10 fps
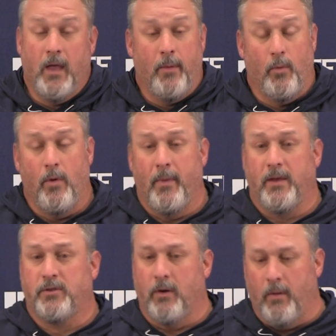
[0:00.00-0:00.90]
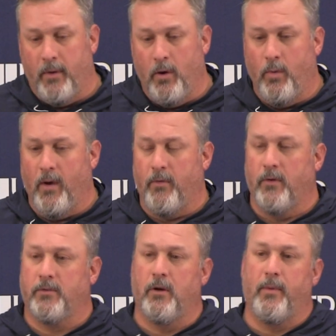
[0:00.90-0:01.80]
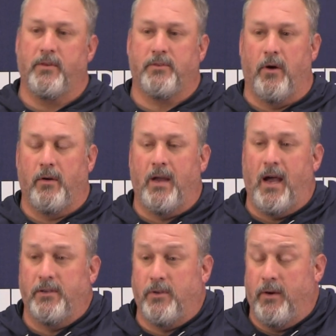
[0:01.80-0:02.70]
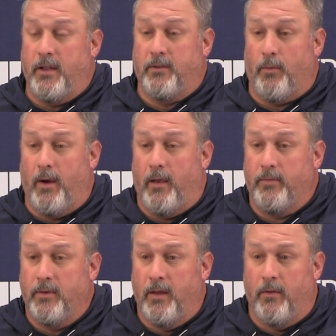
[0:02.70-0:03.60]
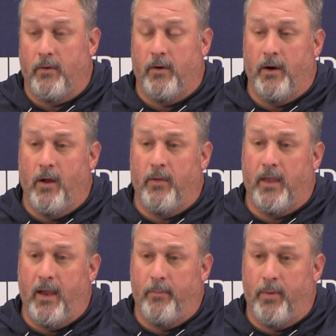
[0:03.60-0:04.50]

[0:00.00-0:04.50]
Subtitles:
Yeah, but we'll make sure. I mean, whoever is going to be the starting guy is going to get the reps, and they're going to know the game